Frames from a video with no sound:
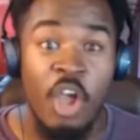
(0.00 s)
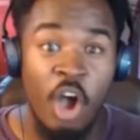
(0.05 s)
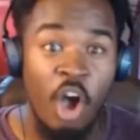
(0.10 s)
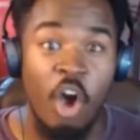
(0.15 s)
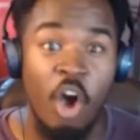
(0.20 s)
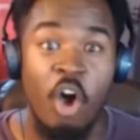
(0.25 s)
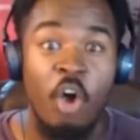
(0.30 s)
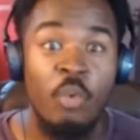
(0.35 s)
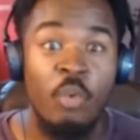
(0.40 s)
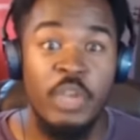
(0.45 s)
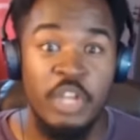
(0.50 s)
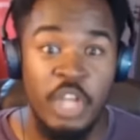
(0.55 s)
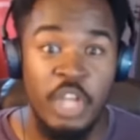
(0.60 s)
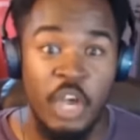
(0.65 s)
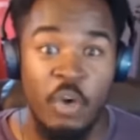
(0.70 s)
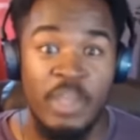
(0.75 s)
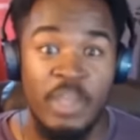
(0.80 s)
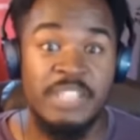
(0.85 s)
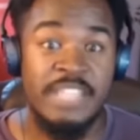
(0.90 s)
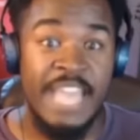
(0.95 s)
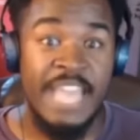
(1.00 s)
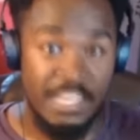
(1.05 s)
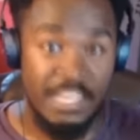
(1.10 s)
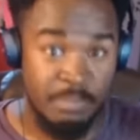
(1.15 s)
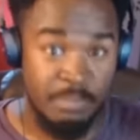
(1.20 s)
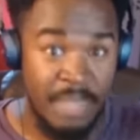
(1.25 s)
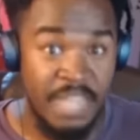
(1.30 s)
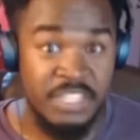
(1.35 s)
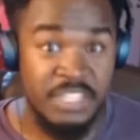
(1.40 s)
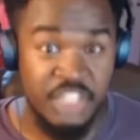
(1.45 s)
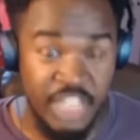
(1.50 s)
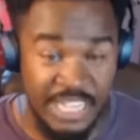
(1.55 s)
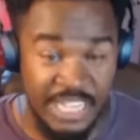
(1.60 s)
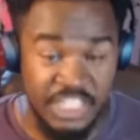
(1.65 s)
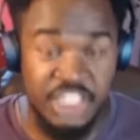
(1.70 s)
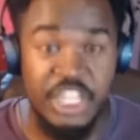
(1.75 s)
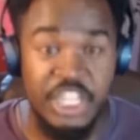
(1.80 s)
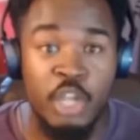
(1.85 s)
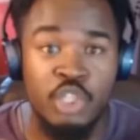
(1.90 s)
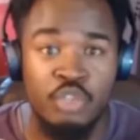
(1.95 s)
All we know is that
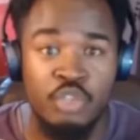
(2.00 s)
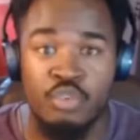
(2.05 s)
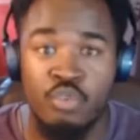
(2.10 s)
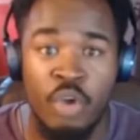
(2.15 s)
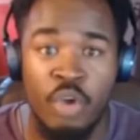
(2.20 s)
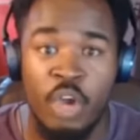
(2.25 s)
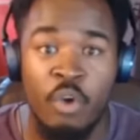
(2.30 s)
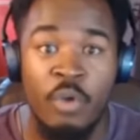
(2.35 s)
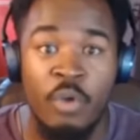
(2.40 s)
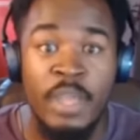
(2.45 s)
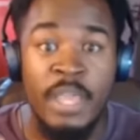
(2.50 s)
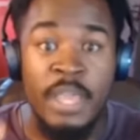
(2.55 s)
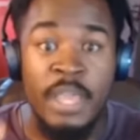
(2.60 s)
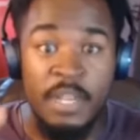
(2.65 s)
as children grow,